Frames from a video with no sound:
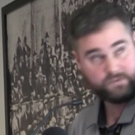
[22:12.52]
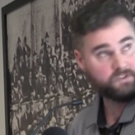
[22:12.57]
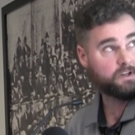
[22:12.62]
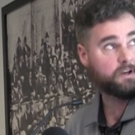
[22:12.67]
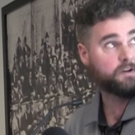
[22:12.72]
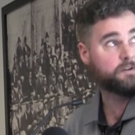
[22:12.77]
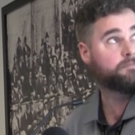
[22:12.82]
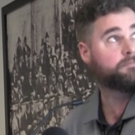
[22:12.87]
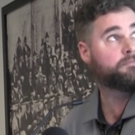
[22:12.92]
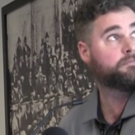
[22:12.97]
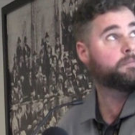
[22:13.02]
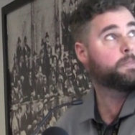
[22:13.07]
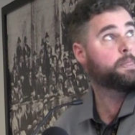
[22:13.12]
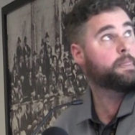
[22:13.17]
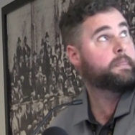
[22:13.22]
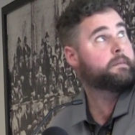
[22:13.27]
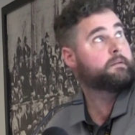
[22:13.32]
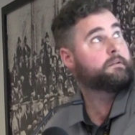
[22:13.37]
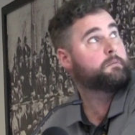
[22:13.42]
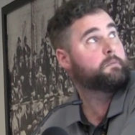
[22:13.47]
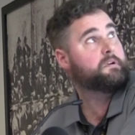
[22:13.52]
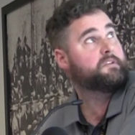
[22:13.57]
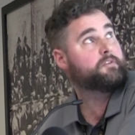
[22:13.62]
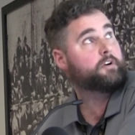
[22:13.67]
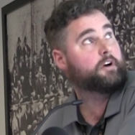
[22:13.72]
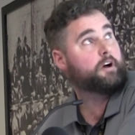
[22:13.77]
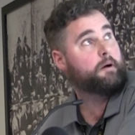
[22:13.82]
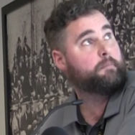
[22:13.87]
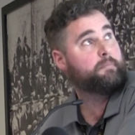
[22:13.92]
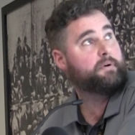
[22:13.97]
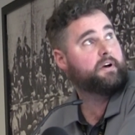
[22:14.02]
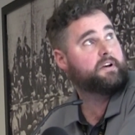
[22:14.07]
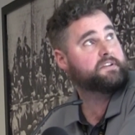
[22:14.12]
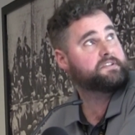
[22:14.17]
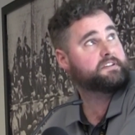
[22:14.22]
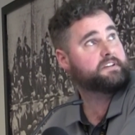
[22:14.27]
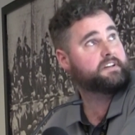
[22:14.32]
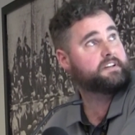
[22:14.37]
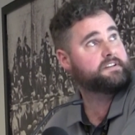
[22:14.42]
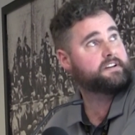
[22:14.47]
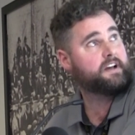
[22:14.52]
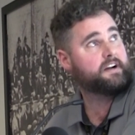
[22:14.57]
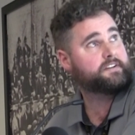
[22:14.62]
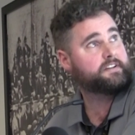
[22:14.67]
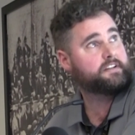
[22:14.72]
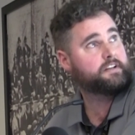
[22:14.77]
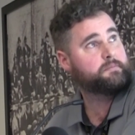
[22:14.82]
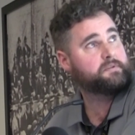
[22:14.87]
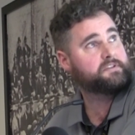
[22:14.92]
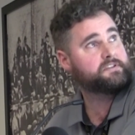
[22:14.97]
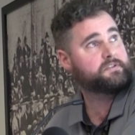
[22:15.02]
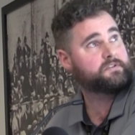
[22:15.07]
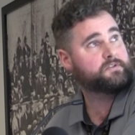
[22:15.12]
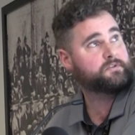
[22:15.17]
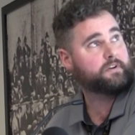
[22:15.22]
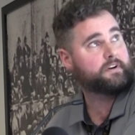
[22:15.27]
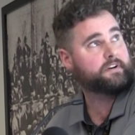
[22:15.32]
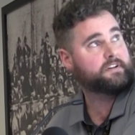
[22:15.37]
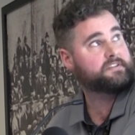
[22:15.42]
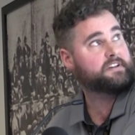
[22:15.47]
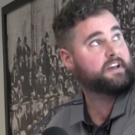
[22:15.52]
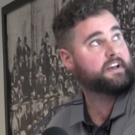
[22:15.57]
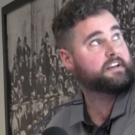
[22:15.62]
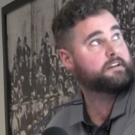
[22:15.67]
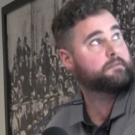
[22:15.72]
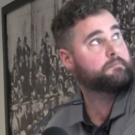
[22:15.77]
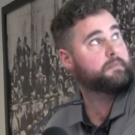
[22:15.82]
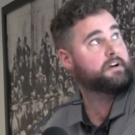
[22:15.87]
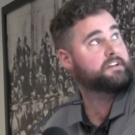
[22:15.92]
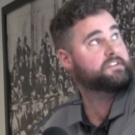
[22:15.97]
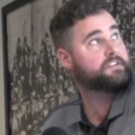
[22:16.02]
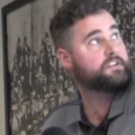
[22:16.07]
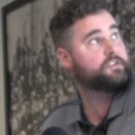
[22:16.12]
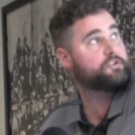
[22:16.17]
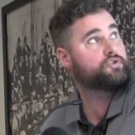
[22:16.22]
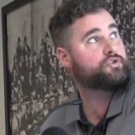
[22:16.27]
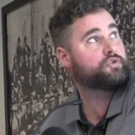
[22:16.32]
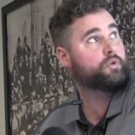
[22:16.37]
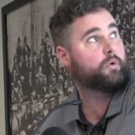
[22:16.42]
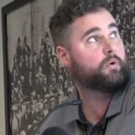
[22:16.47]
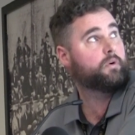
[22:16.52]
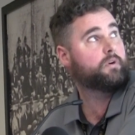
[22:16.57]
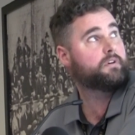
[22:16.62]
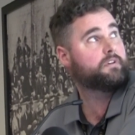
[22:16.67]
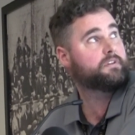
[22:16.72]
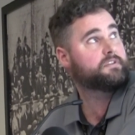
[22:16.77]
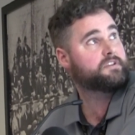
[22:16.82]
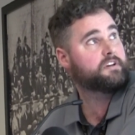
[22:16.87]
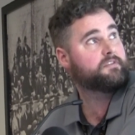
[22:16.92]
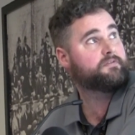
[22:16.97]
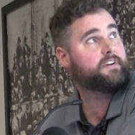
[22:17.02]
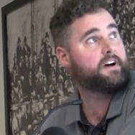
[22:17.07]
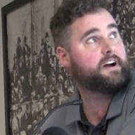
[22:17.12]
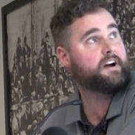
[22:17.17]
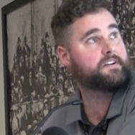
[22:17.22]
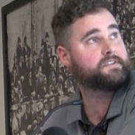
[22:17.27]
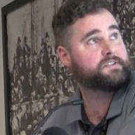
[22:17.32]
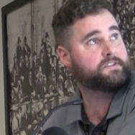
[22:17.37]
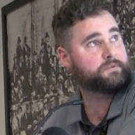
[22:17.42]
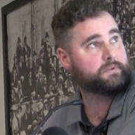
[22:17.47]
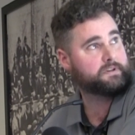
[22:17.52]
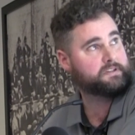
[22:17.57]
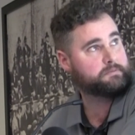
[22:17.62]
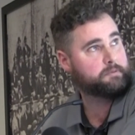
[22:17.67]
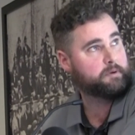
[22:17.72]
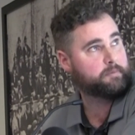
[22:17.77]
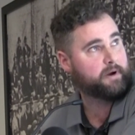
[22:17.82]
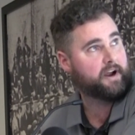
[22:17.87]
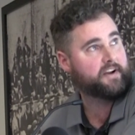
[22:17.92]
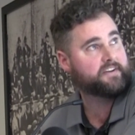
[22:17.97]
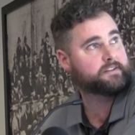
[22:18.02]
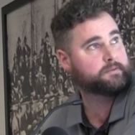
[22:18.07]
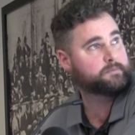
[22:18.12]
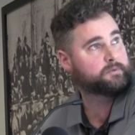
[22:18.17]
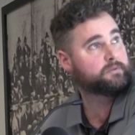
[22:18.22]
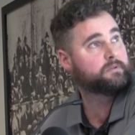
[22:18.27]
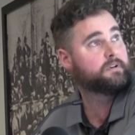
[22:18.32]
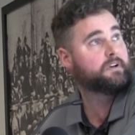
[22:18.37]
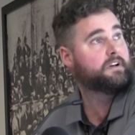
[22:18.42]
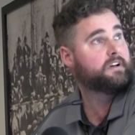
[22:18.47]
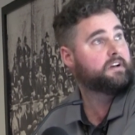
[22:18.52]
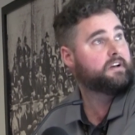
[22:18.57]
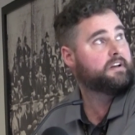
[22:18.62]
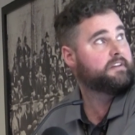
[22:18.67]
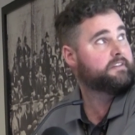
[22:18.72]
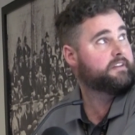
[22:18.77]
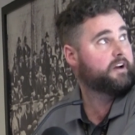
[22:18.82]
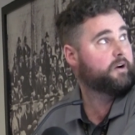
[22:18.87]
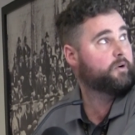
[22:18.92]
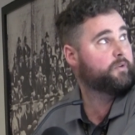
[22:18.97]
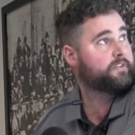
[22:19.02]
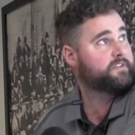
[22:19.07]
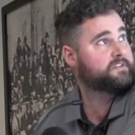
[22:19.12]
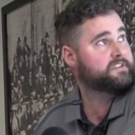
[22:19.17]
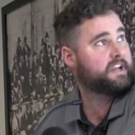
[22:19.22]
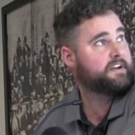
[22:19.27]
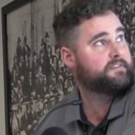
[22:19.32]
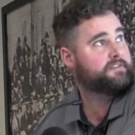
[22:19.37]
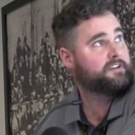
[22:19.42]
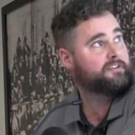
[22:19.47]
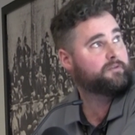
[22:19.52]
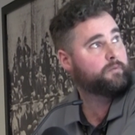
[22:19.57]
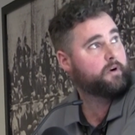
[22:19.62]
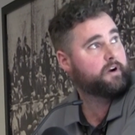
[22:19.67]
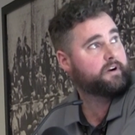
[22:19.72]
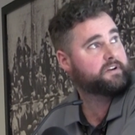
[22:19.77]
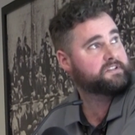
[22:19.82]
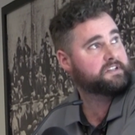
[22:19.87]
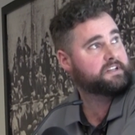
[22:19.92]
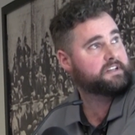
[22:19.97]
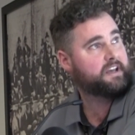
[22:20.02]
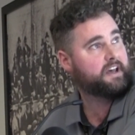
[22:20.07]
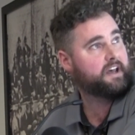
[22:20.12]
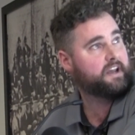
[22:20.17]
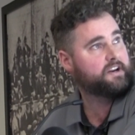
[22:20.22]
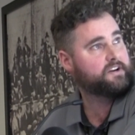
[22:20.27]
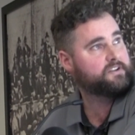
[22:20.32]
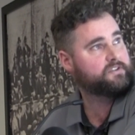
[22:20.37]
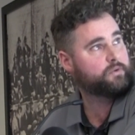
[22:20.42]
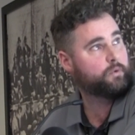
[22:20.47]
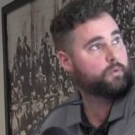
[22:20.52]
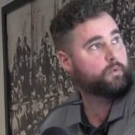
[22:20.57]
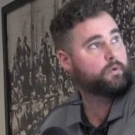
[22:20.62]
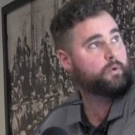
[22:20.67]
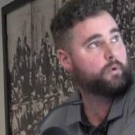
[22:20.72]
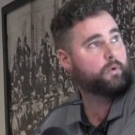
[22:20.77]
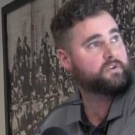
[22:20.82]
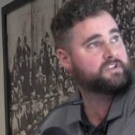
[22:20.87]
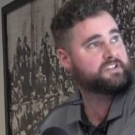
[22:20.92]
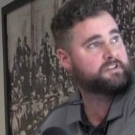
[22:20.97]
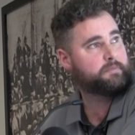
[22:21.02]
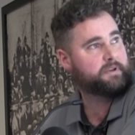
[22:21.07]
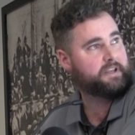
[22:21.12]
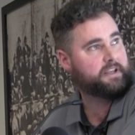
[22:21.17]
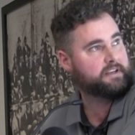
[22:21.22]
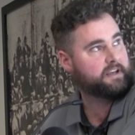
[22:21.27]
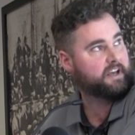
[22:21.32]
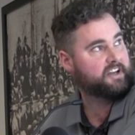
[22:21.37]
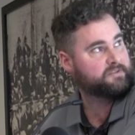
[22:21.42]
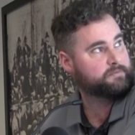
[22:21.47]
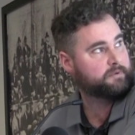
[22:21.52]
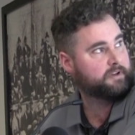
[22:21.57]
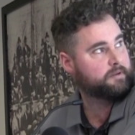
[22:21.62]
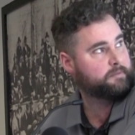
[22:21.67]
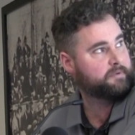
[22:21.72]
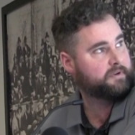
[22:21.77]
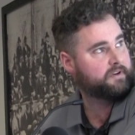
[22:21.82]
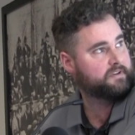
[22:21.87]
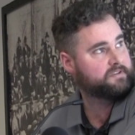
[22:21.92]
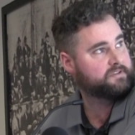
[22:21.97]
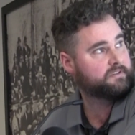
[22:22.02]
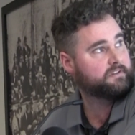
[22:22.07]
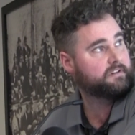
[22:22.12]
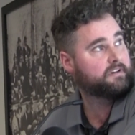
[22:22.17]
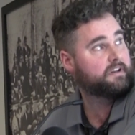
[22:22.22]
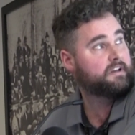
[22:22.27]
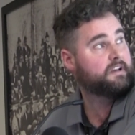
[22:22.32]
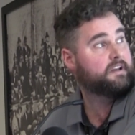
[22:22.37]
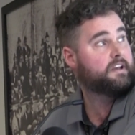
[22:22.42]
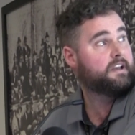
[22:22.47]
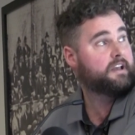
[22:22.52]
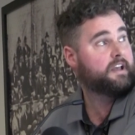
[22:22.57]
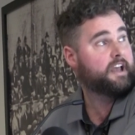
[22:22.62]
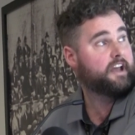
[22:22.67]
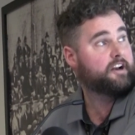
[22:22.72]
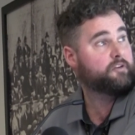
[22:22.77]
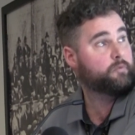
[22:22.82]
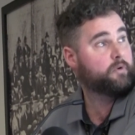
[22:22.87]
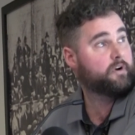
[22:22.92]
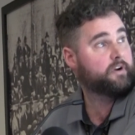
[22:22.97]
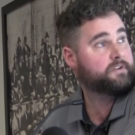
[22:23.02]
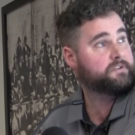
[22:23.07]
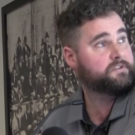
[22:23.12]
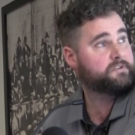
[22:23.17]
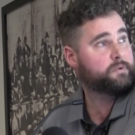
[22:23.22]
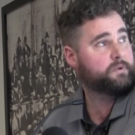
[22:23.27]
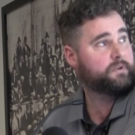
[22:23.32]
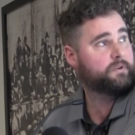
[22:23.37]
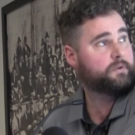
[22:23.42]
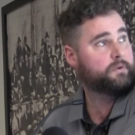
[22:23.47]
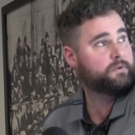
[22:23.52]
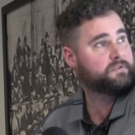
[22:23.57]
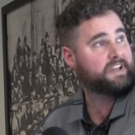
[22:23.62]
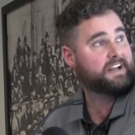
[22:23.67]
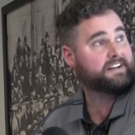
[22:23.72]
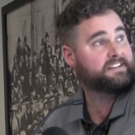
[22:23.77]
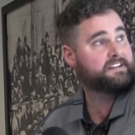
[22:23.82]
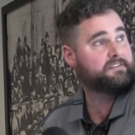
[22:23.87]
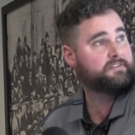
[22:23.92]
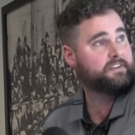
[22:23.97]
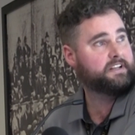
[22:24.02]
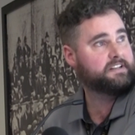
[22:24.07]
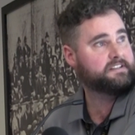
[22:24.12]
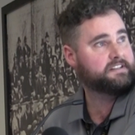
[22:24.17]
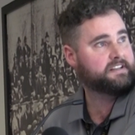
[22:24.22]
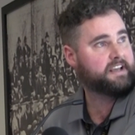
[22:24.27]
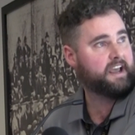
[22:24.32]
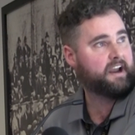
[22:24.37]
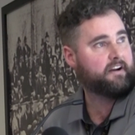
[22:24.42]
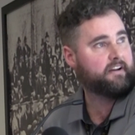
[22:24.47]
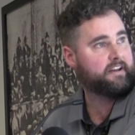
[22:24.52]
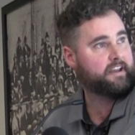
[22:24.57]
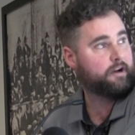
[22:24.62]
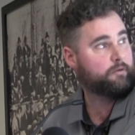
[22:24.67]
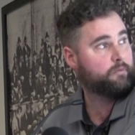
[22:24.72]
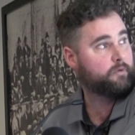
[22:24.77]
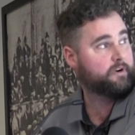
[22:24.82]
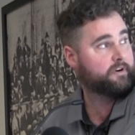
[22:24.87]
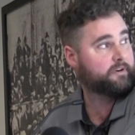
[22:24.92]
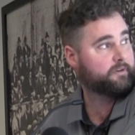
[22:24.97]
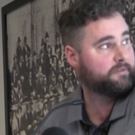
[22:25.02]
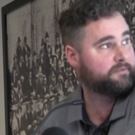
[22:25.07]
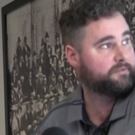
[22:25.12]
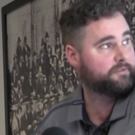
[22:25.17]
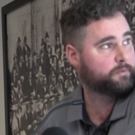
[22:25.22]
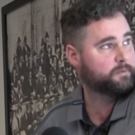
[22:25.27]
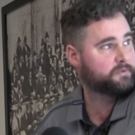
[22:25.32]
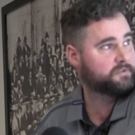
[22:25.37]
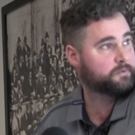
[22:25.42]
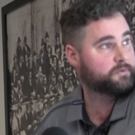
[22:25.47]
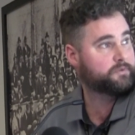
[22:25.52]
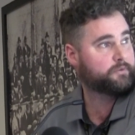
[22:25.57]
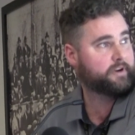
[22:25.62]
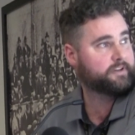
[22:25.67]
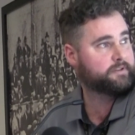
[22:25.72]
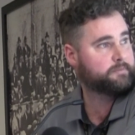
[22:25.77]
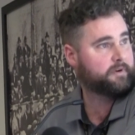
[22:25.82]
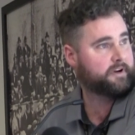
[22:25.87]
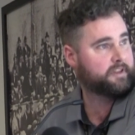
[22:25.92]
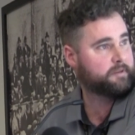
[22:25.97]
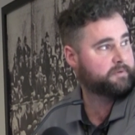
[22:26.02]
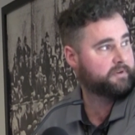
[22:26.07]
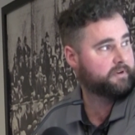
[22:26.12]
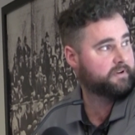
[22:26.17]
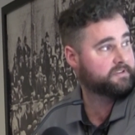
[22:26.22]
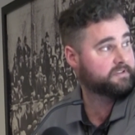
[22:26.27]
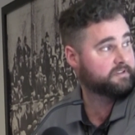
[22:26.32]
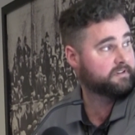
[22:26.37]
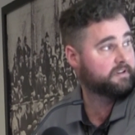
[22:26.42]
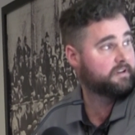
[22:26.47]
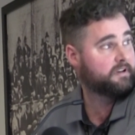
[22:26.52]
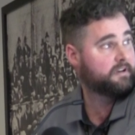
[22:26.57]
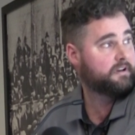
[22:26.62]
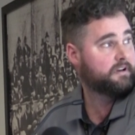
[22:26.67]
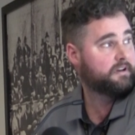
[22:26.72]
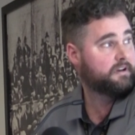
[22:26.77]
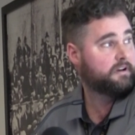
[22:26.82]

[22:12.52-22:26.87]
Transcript: So, we've got a person conducting a business or undertaking must ensure, so far as is reasonably practicable, the health and safety of workers engaged or caused to be engaged by the person, and workers whose activities in carrying out work are influenced or directed by the person